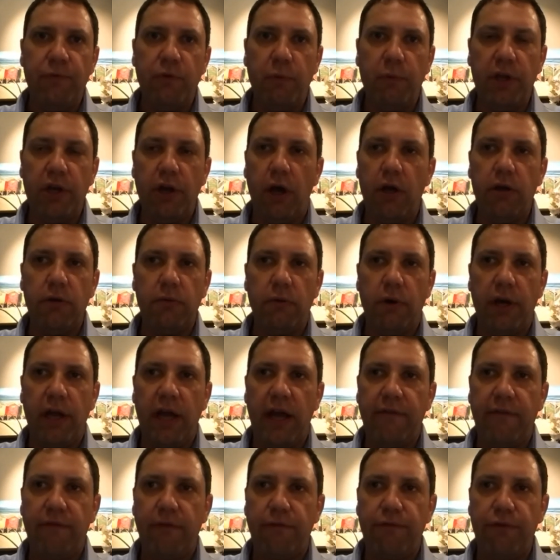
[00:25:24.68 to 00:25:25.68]
we don't want to
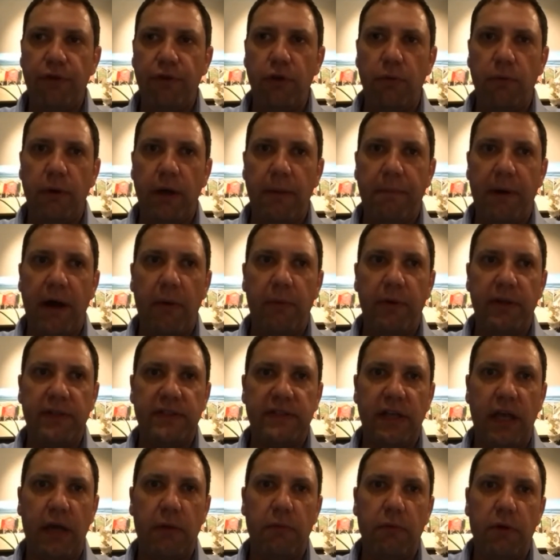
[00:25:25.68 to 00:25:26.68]
have a view whereby we're
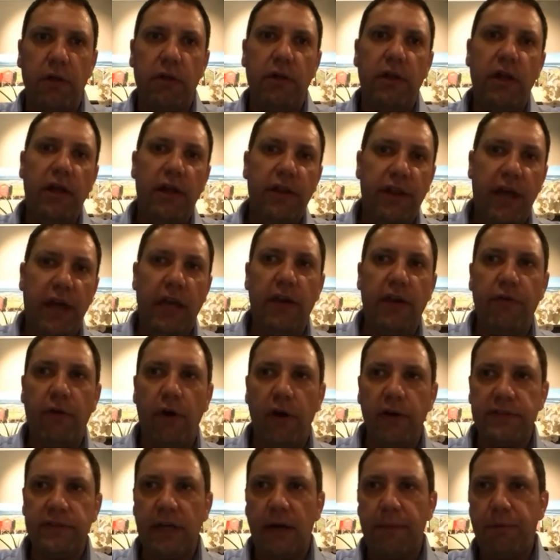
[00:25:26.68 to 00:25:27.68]
saying, well, that
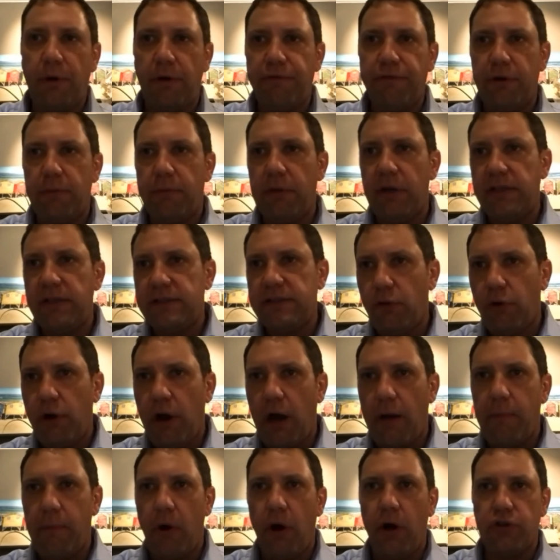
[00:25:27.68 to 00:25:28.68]
erodes our profitability or
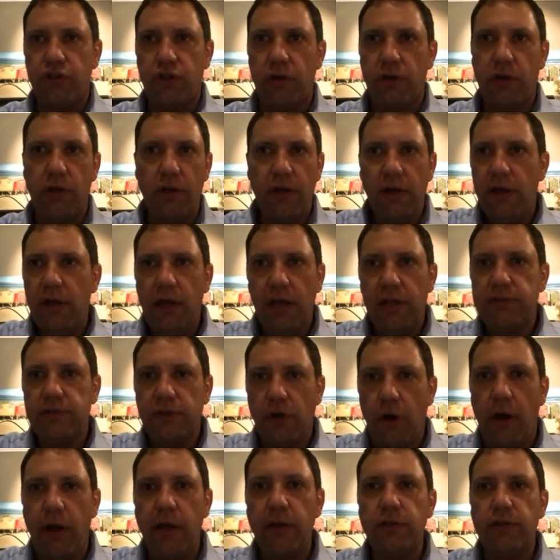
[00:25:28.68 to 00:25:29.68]
our margin. It's
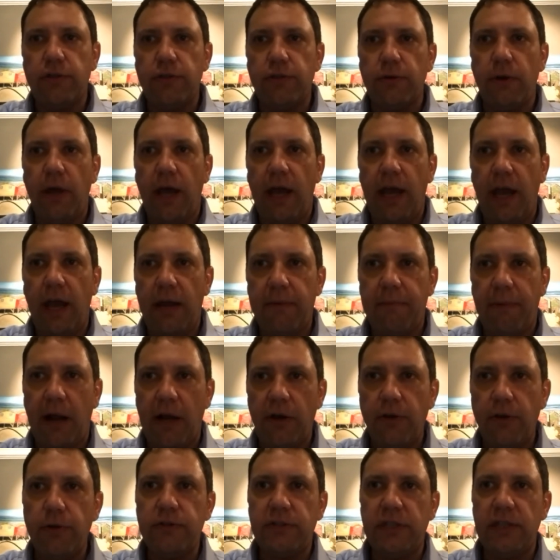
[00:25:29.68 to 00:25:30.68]
going to. And by
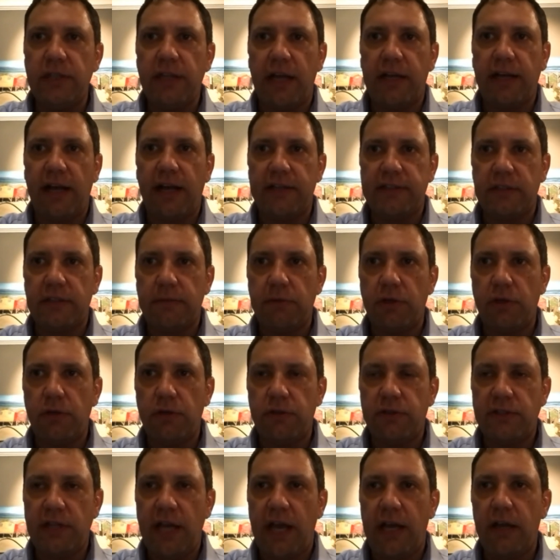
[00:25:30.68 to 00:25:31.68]
losing that customer, you
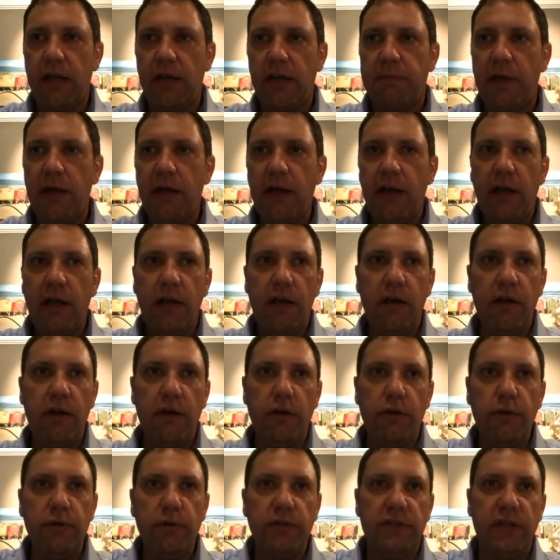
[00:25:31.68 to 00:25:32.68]
stand at
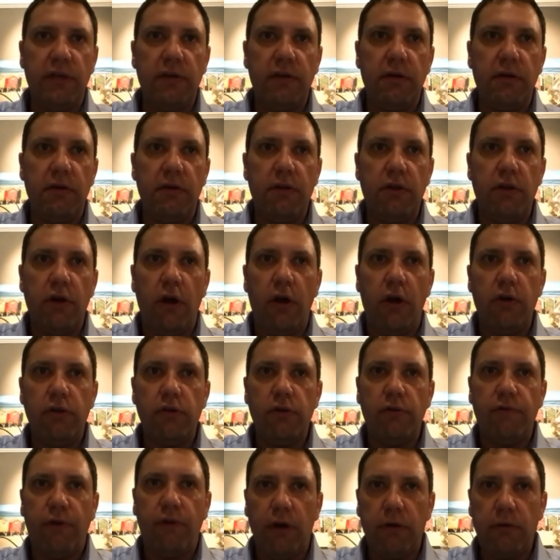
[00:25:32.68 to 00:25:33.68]
losing,
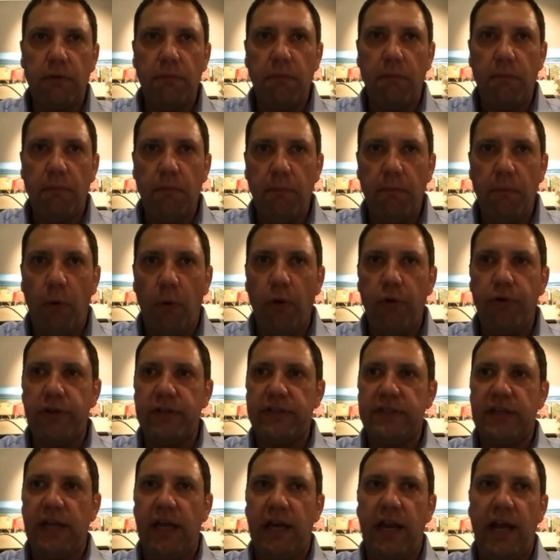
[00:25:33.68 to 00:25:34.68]
you've got more
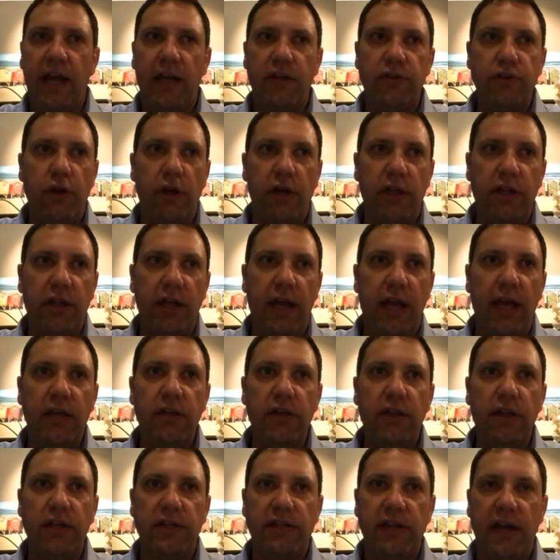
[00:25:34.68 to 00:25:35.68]
risk at hand. At the end
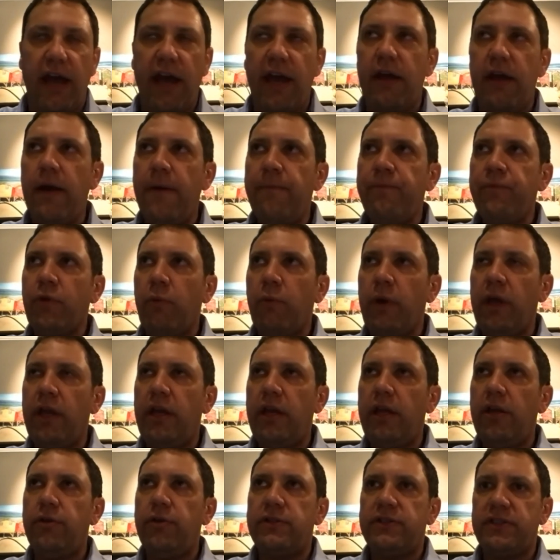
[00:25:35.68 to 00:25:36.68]
of the day, we
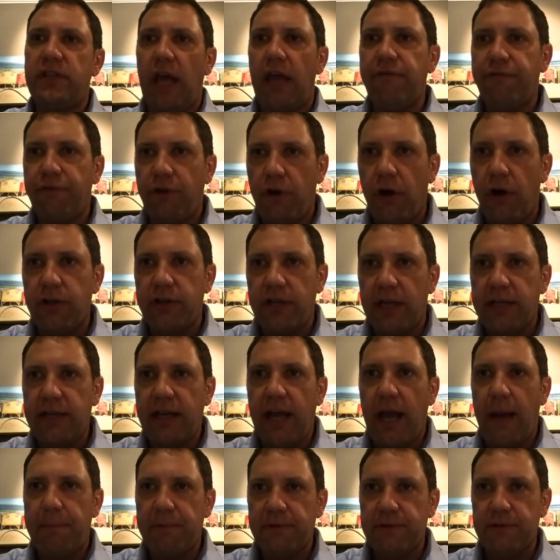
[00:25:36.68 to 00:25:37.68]
need to safeguard that
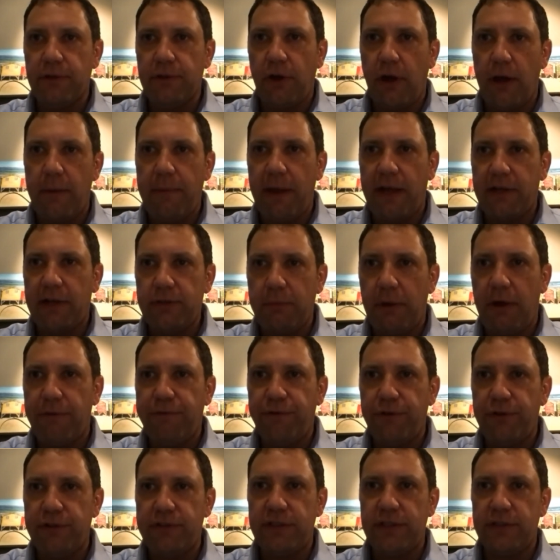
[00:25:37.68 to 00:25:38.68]
capital, going back to my
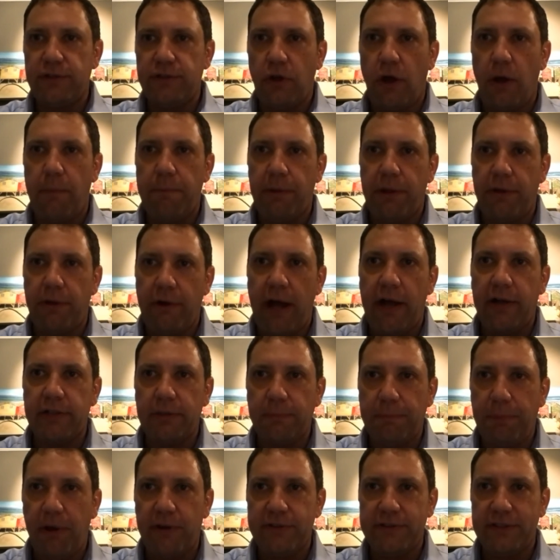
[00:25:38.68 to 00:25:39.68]
first example around
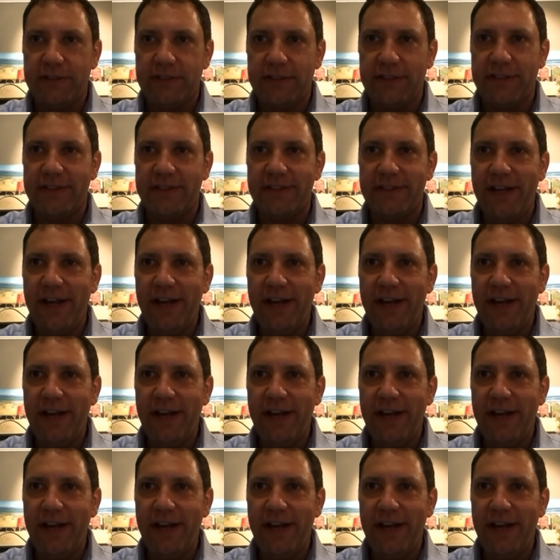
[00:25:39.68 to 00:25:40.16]
deposited